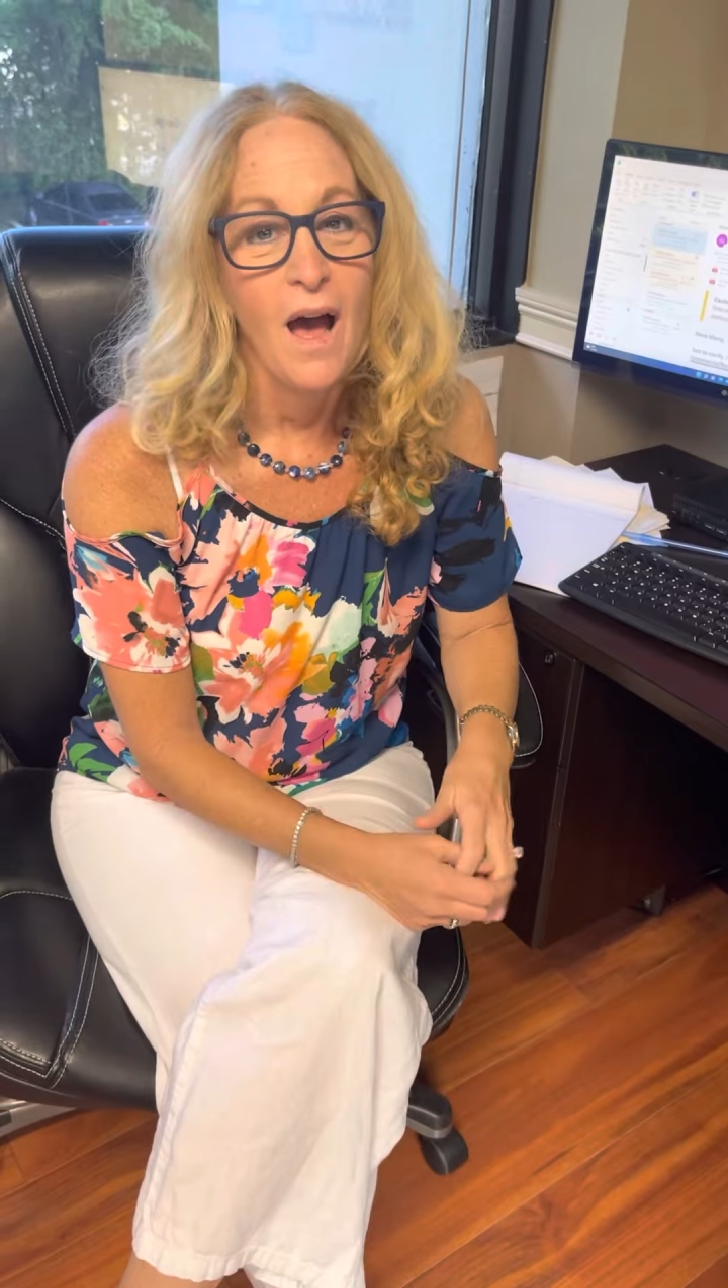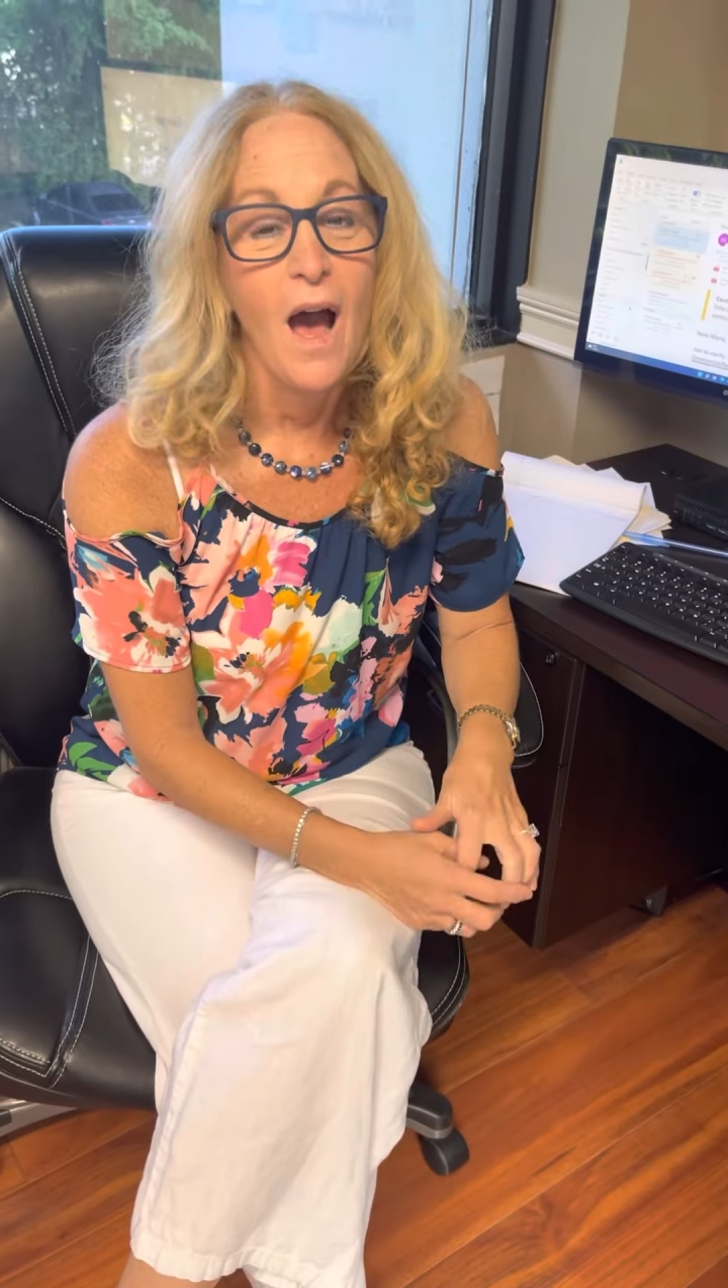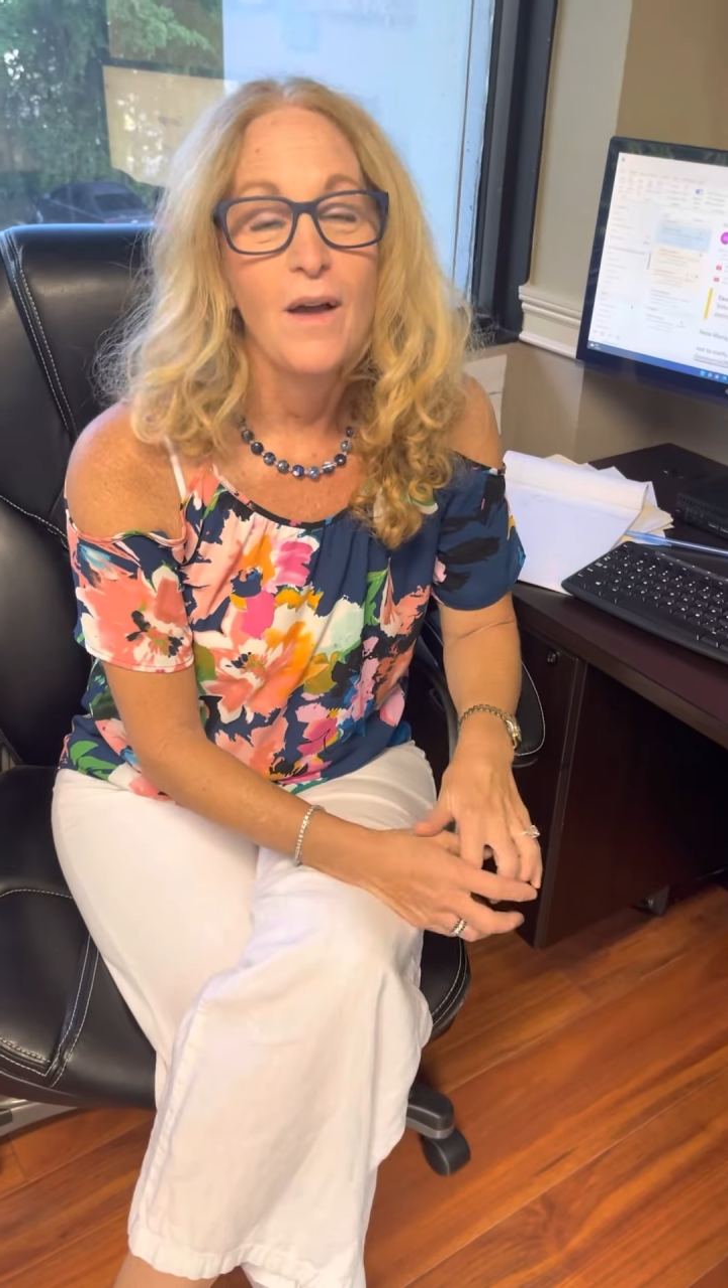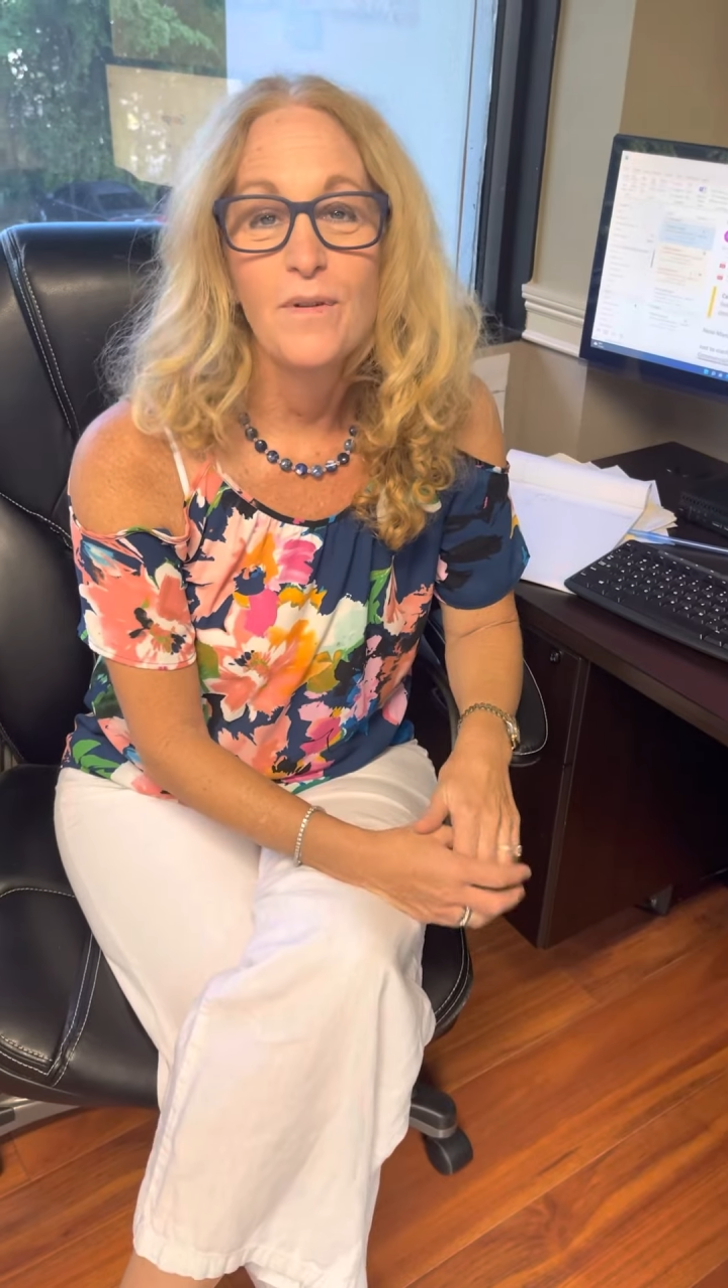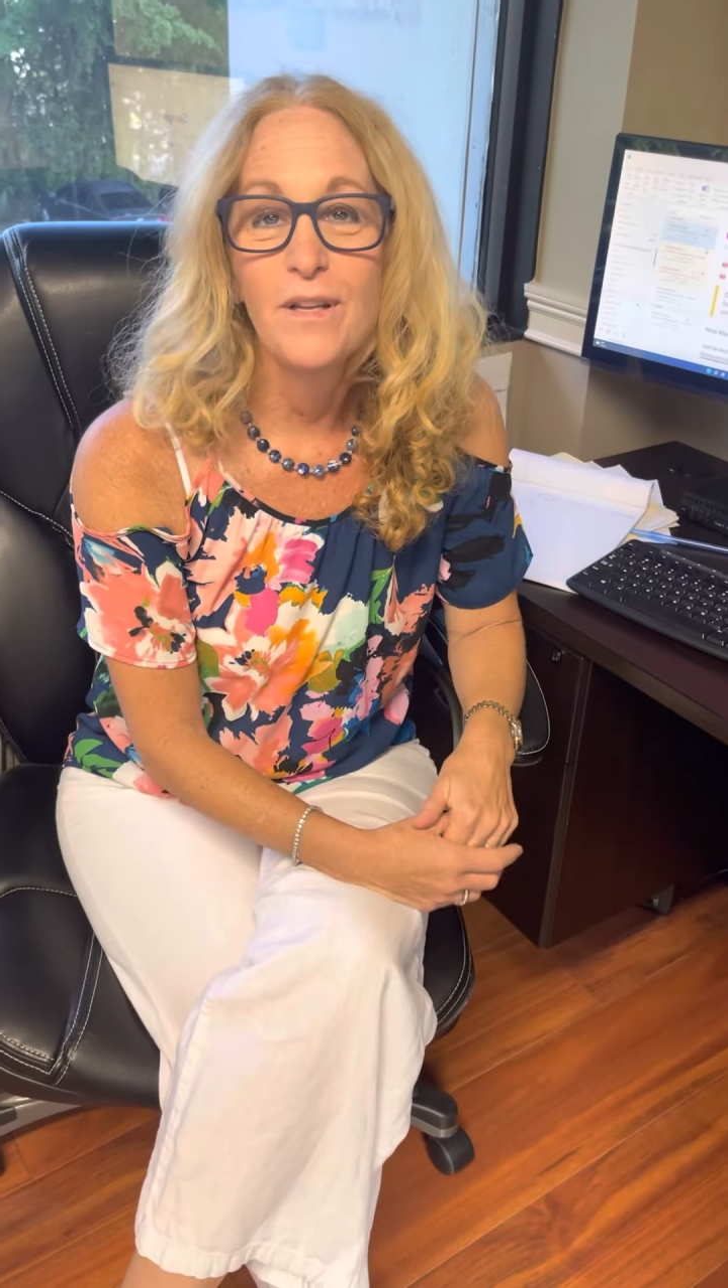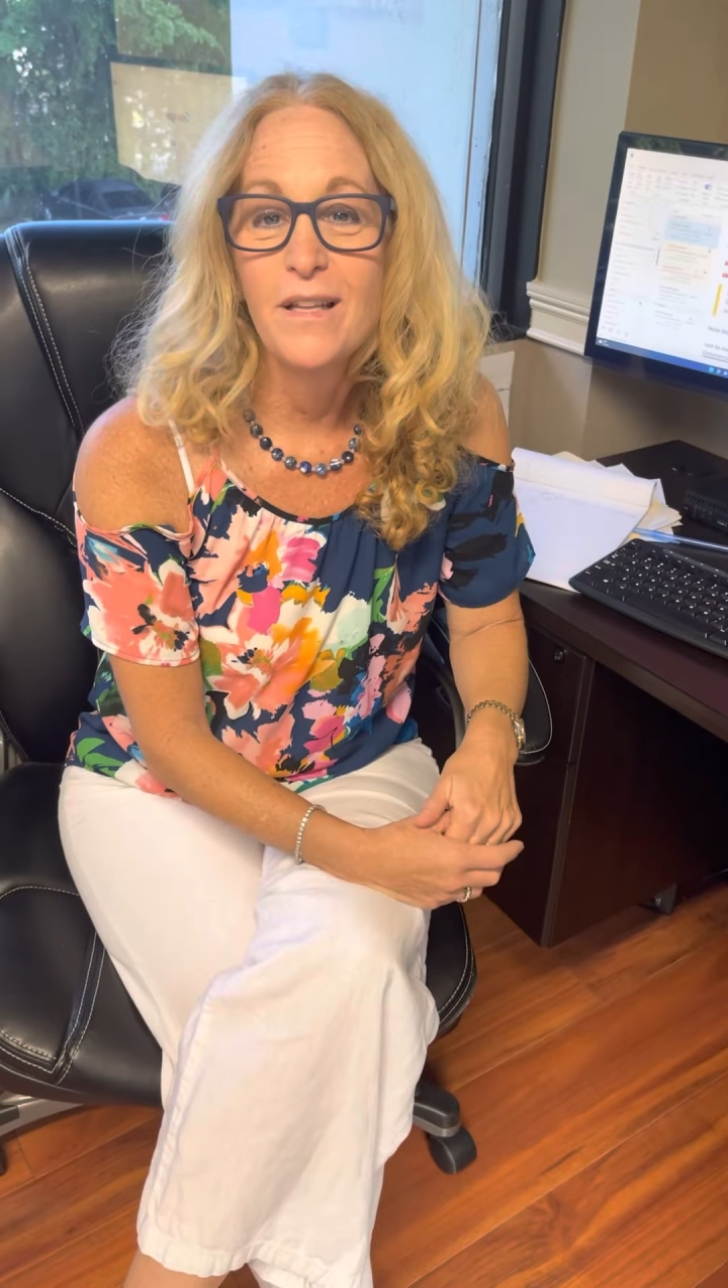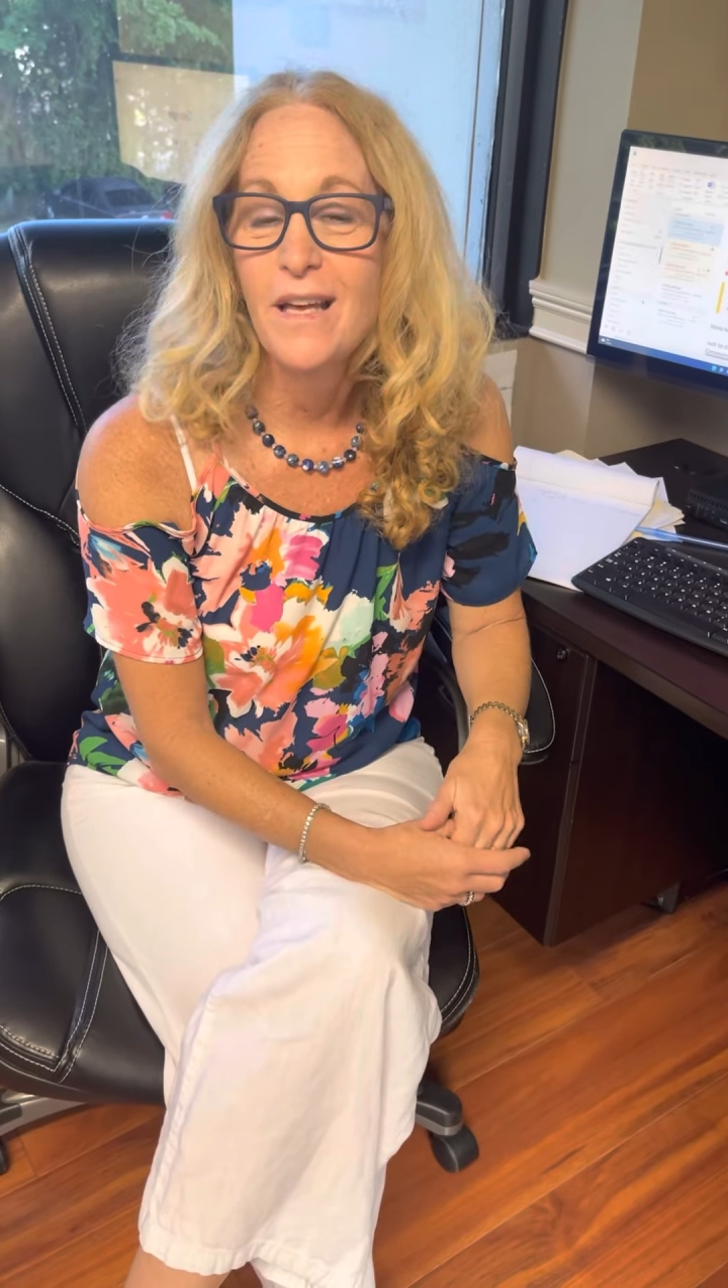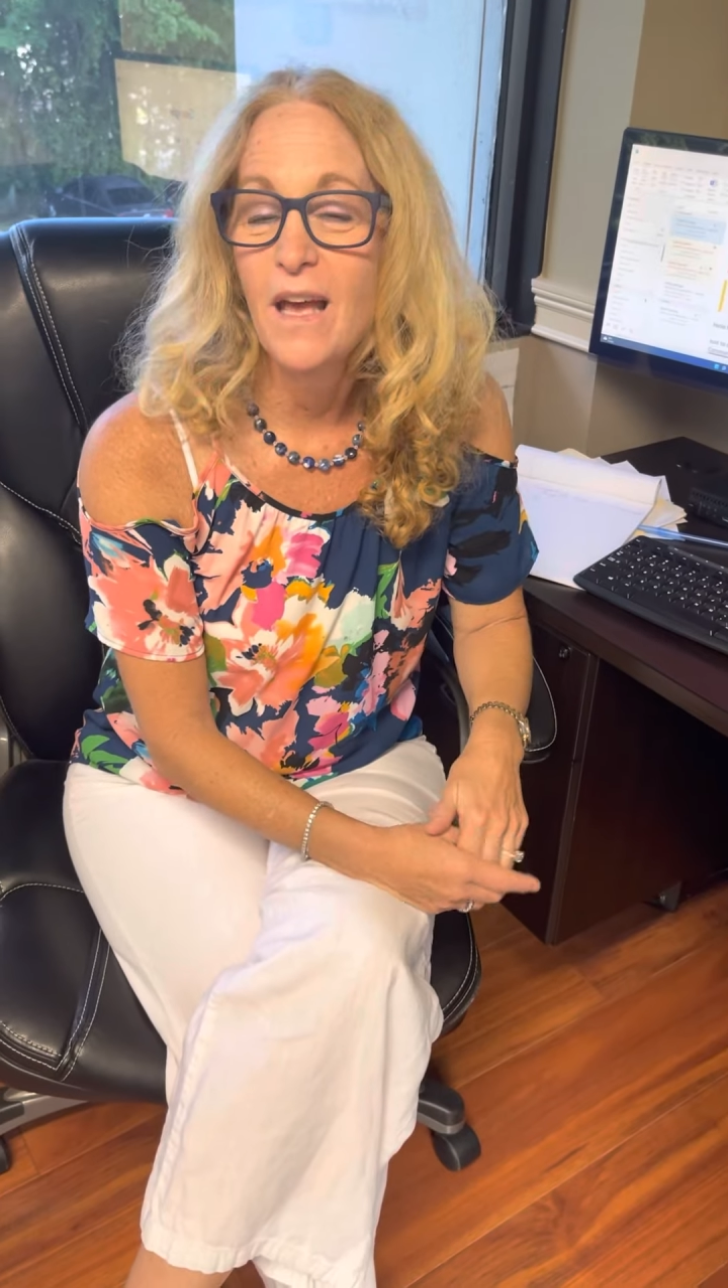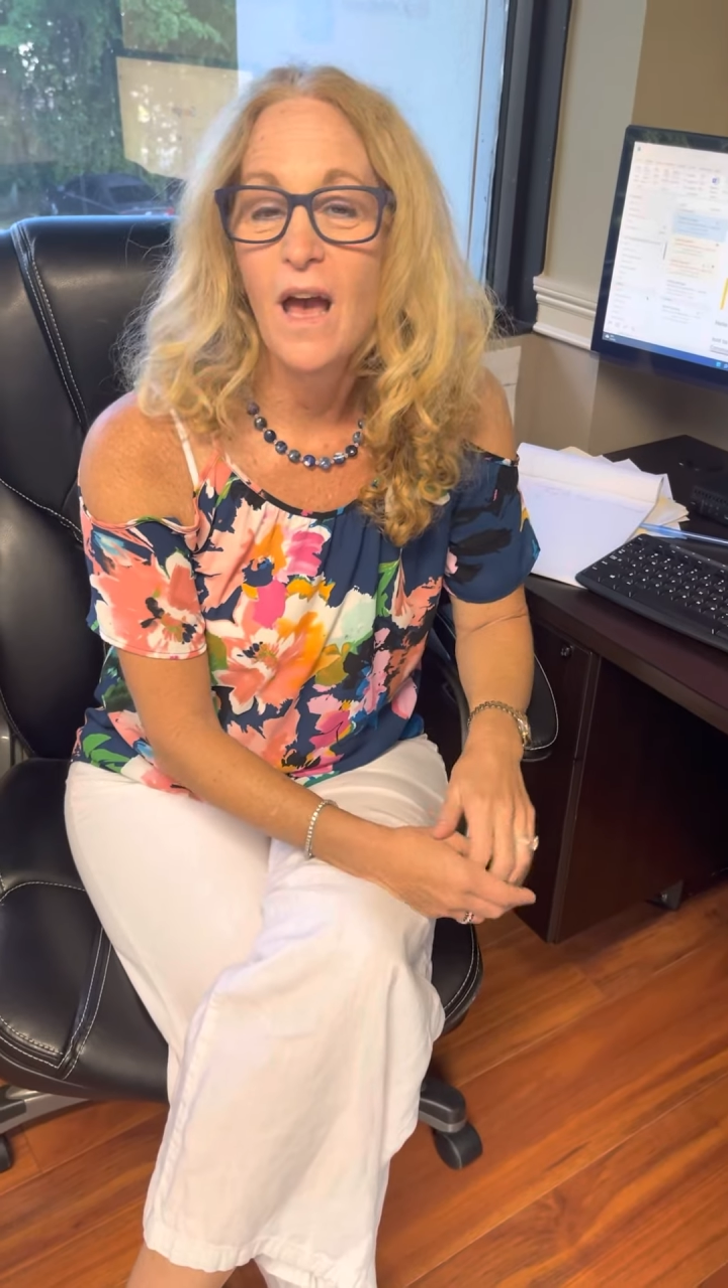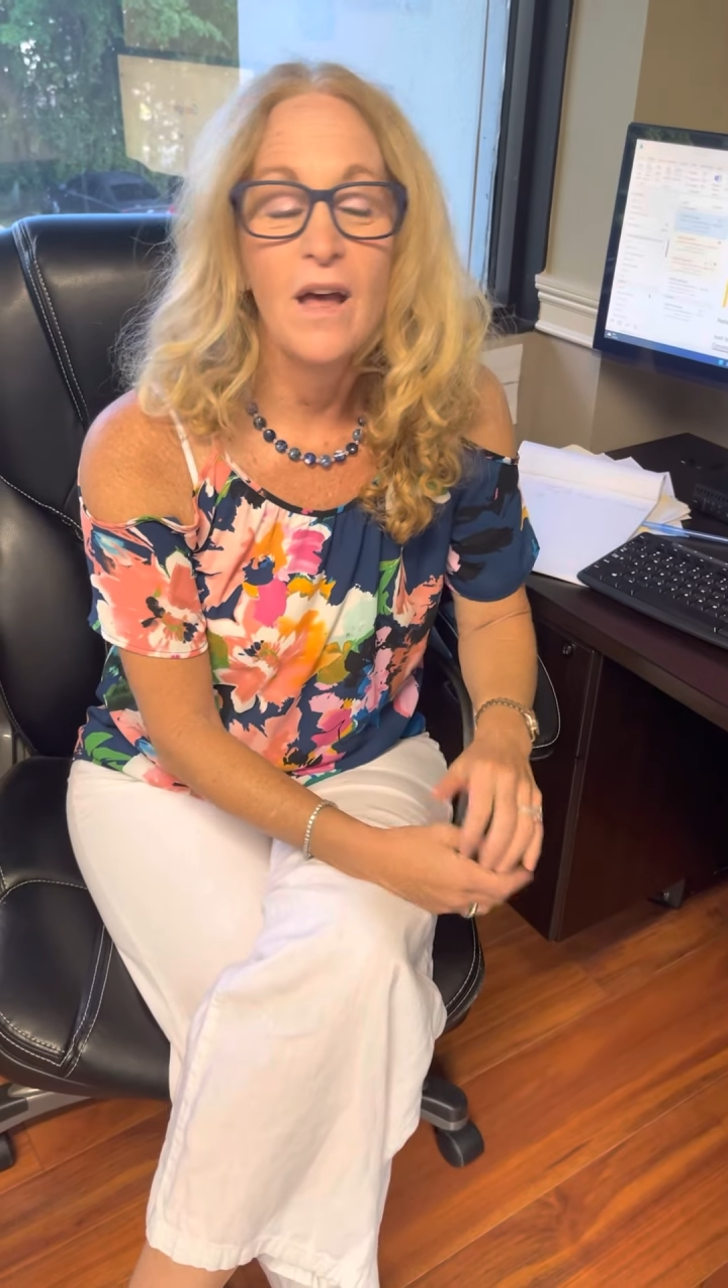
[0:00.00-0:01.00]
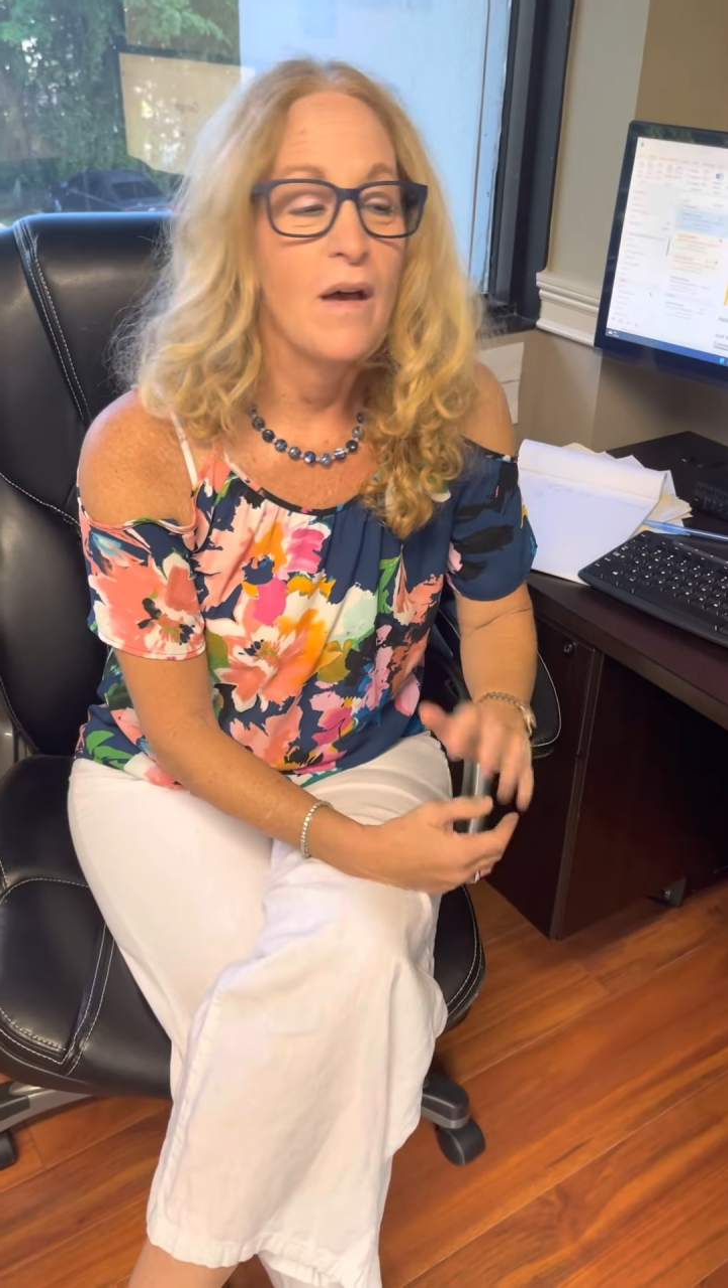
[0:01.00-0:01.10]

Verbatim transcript: I really,